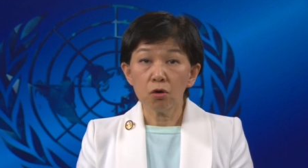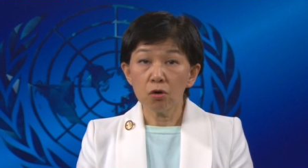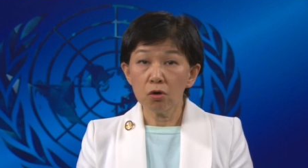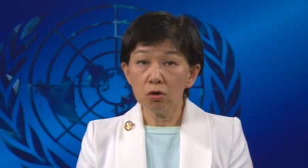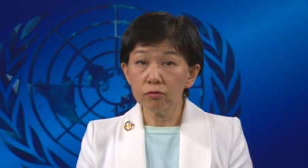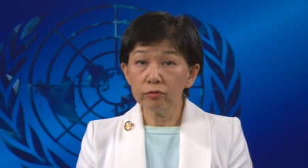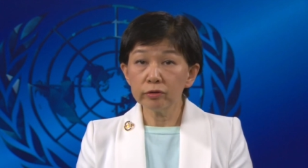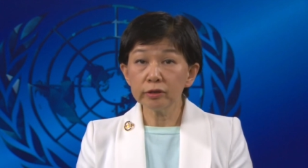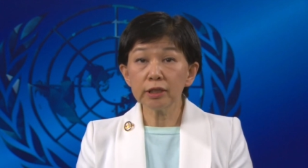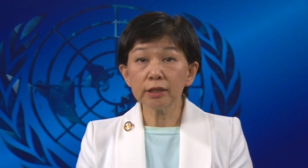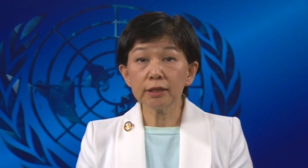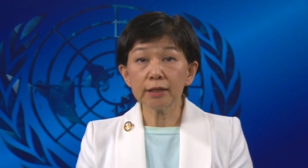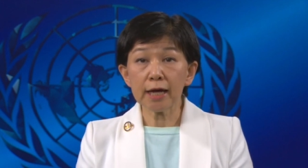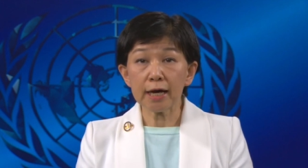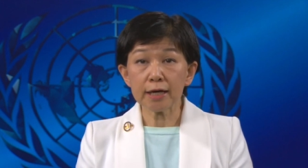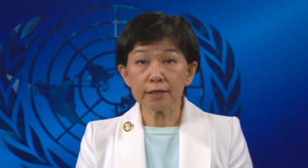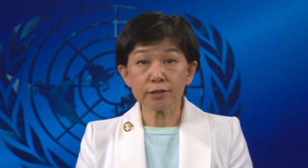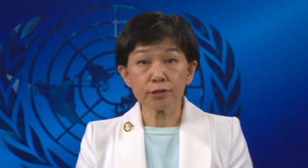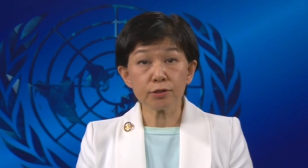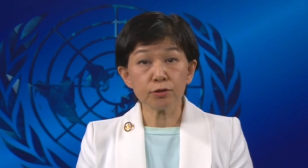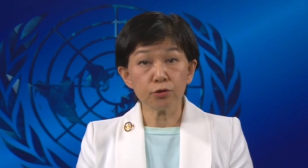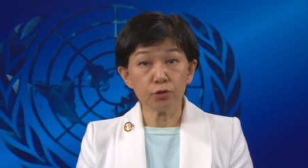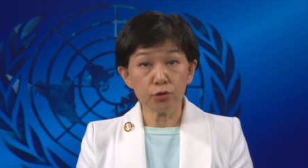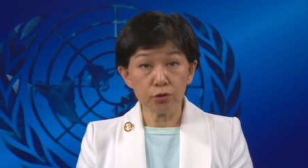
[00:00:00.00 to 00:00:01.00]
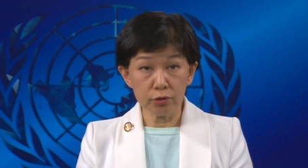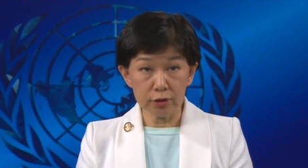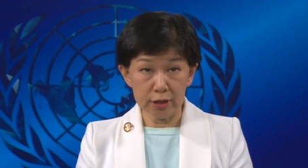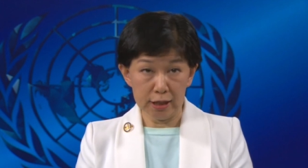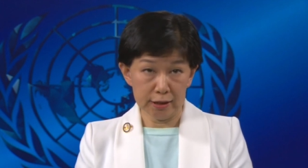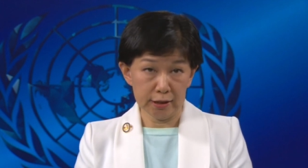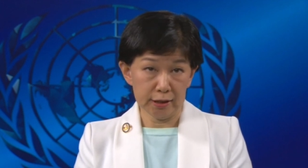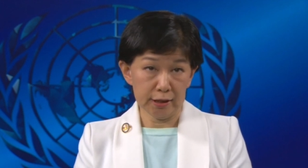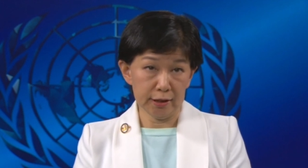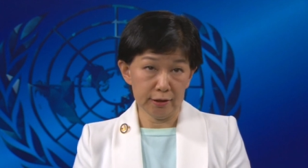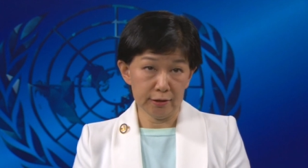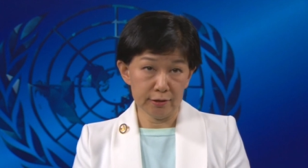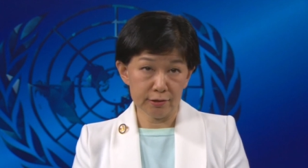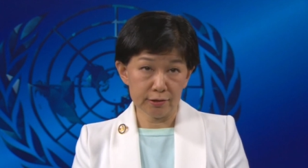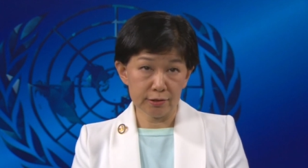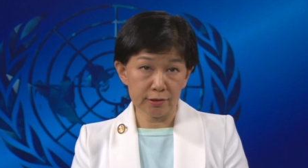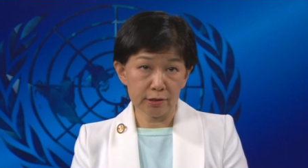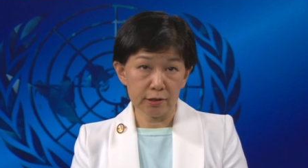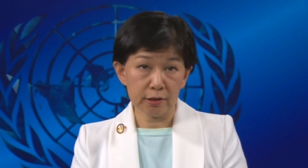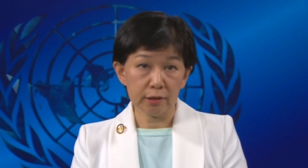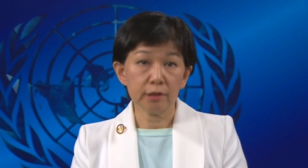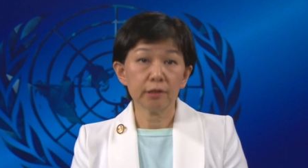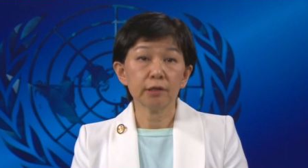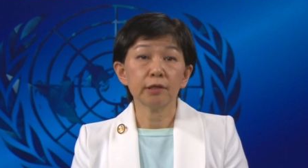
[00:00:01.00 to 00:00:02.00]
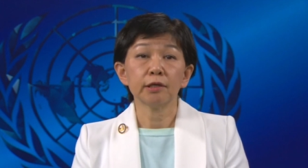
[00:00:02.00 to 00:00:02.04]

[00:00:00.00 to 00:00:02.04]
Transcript: Over the last two decades,